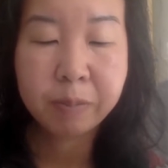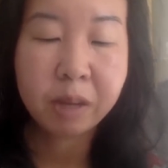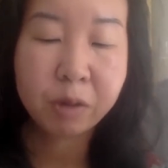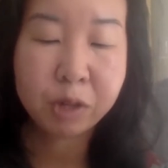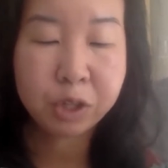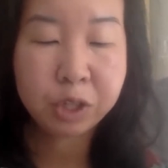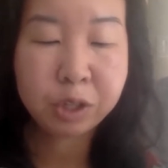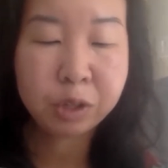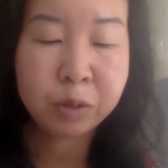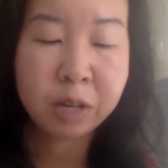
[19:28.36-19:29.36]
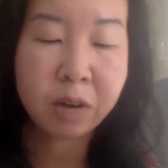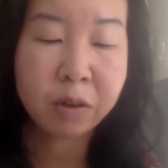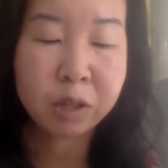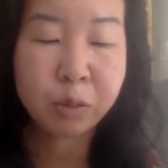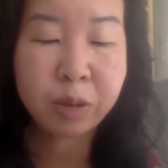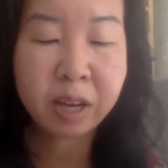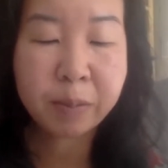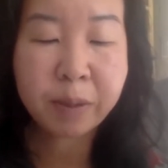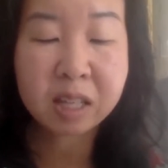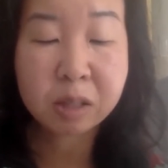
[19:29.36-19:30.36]
It was June when I was awake
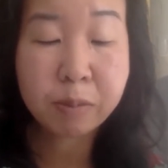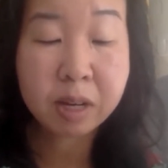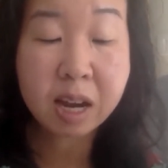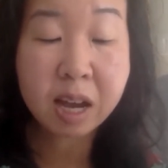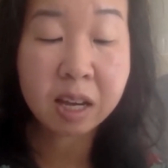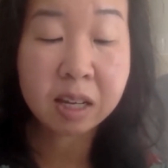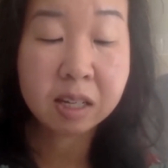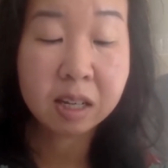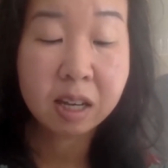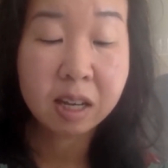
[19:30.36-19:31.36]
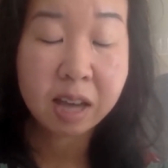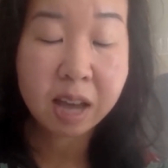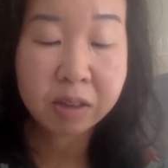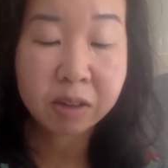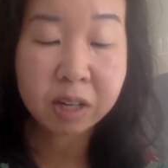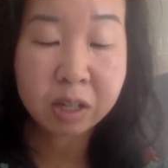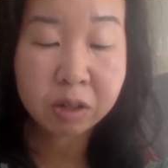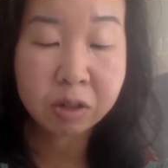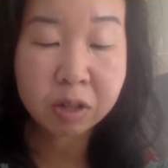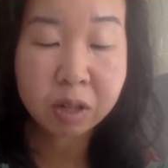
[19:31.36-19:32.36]
past midnight, gathering
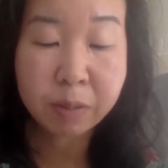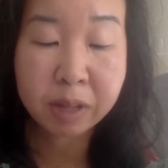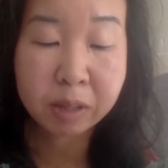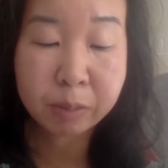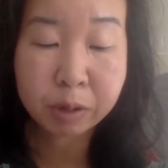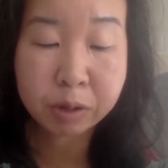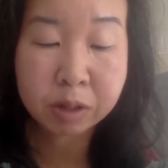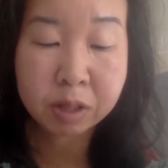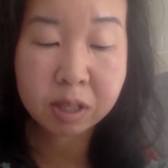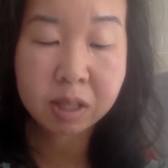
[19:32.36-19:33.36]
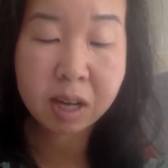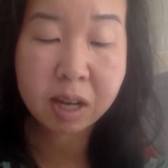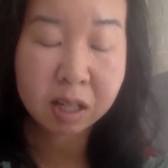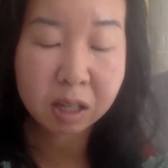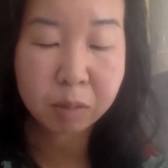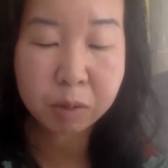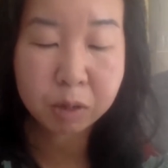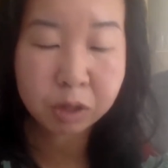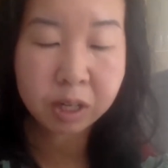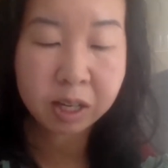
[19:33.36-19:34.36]
news about the Pulse nightclub
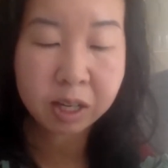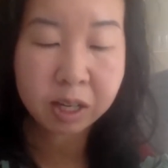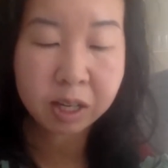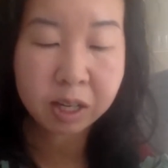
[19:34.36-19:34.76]
shooting.